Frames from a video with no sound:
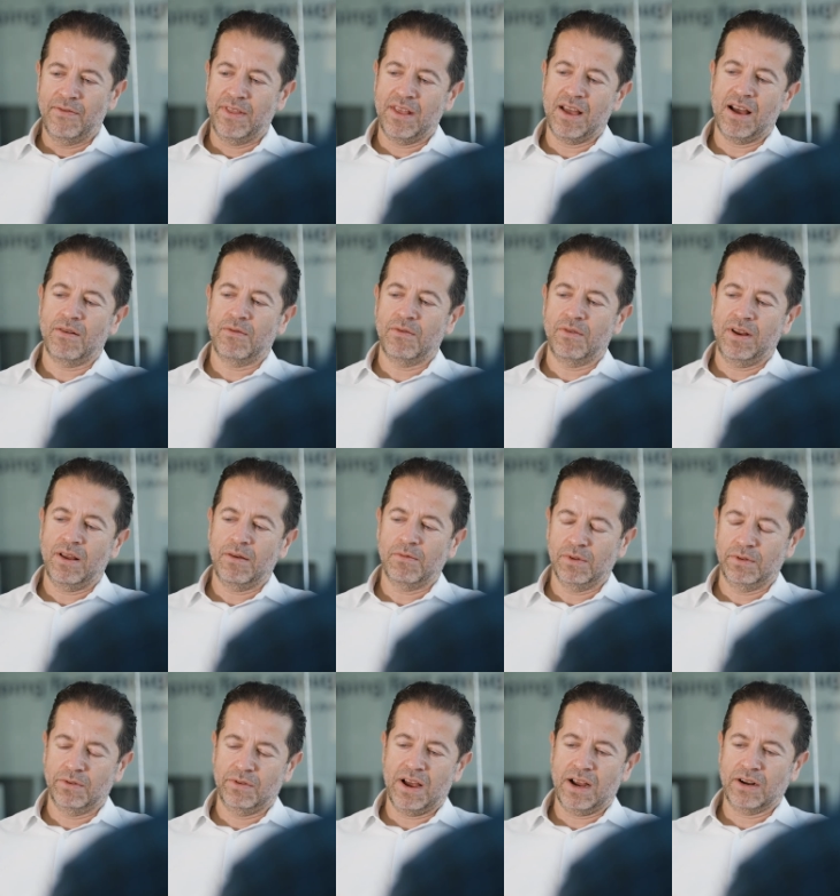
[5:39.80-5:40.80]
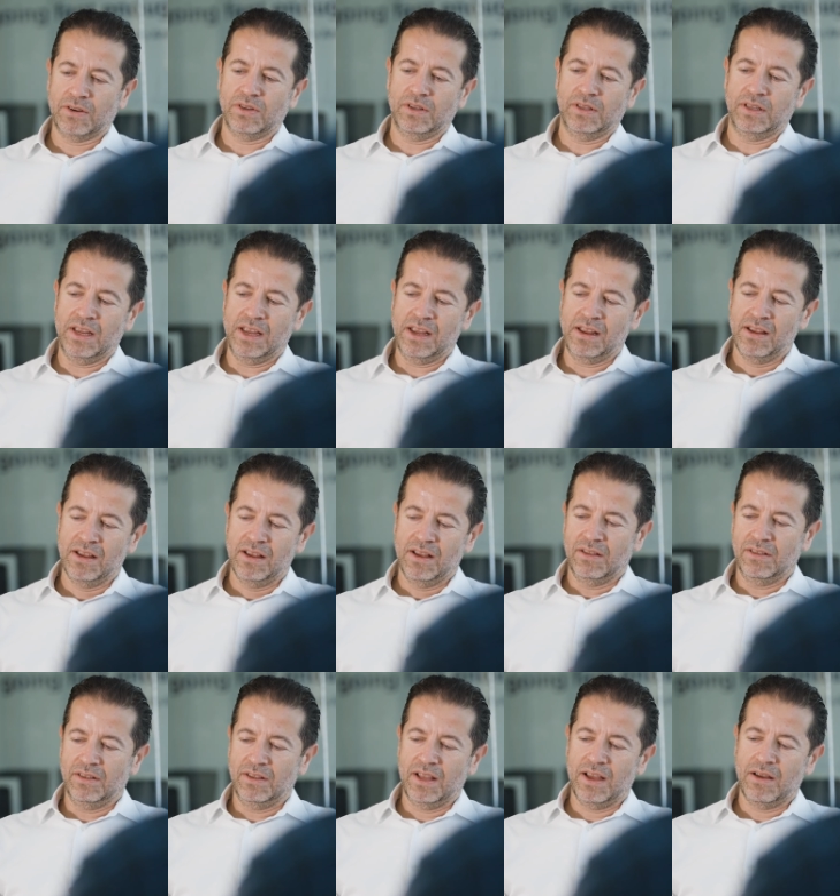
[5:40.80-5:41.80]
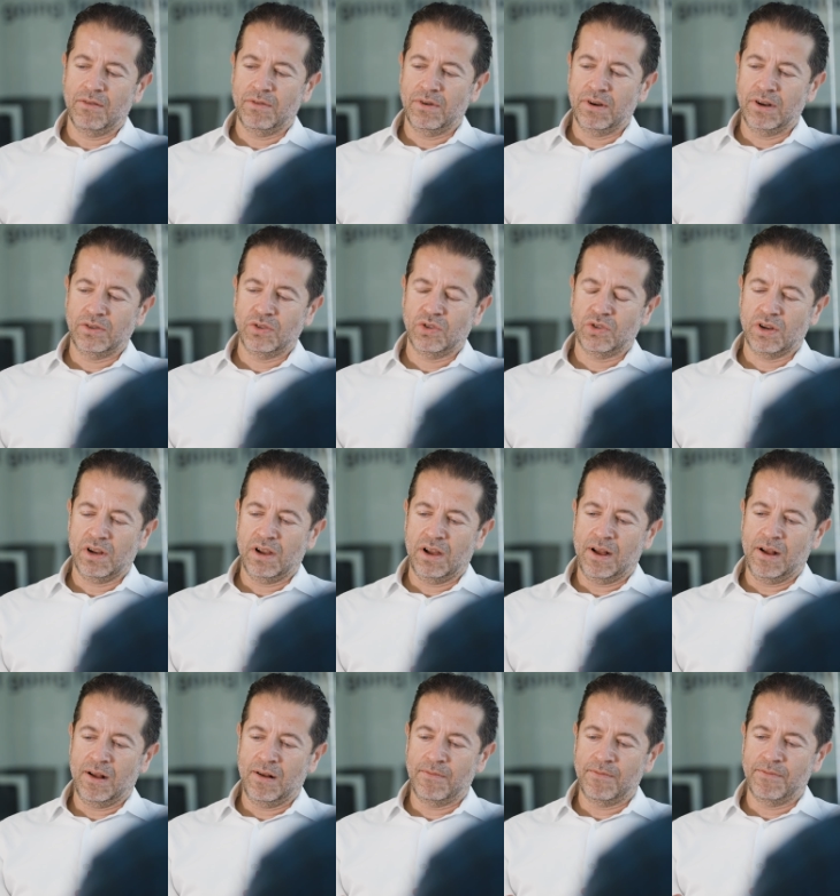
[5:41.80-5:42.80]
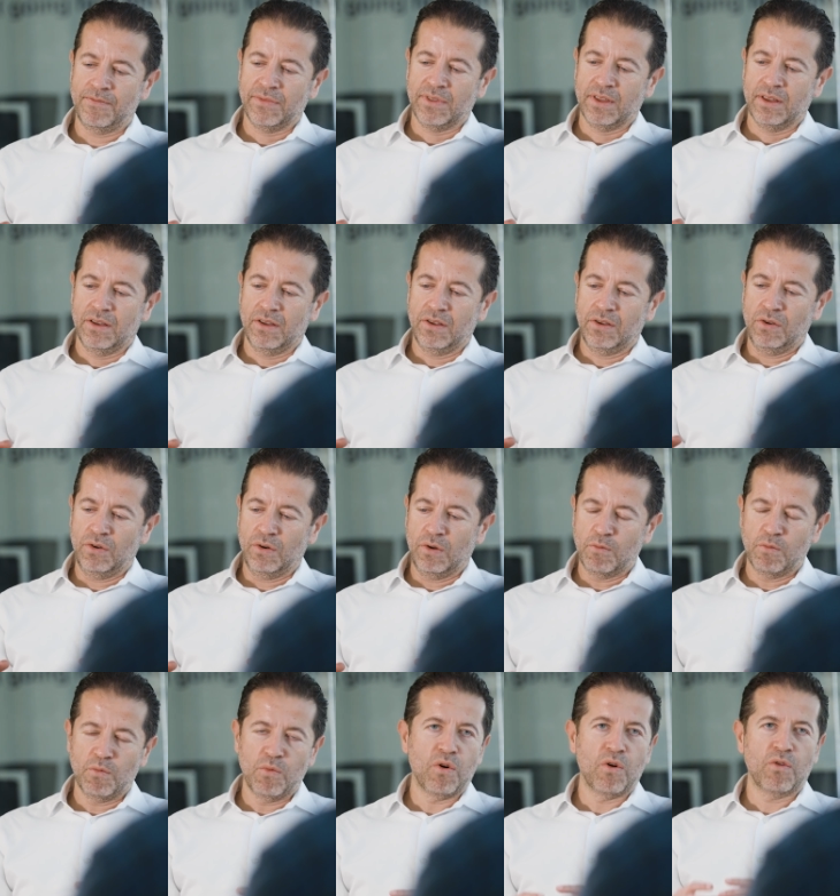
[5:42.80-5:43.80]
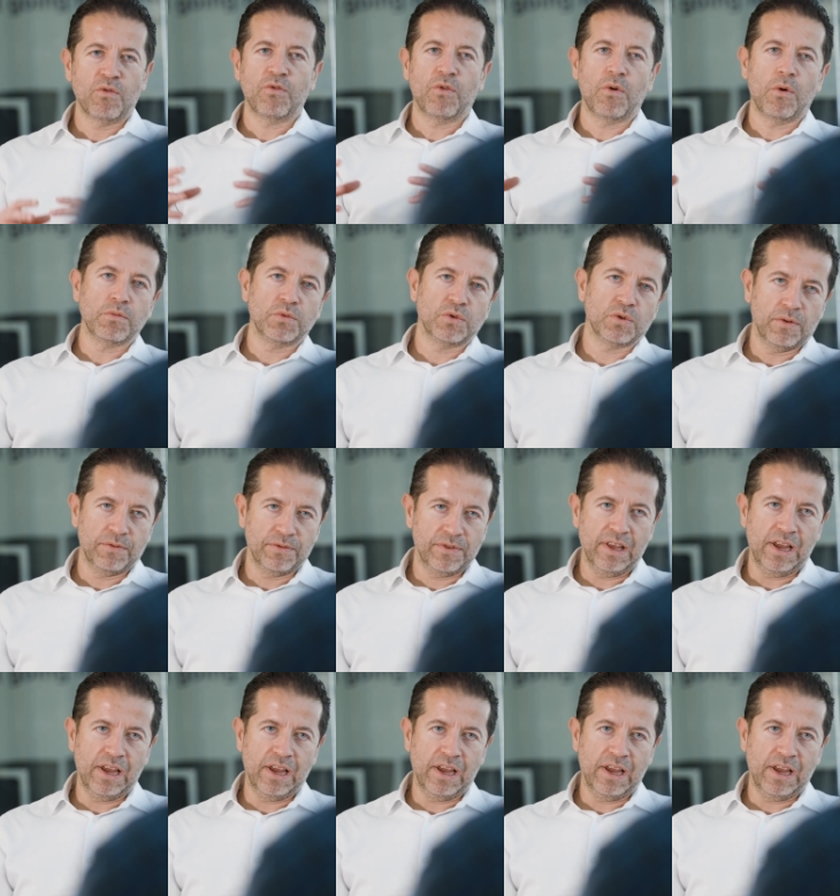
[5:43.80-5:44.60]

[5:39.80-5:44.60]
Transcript: now we're able to actually leverage um, you know more forms of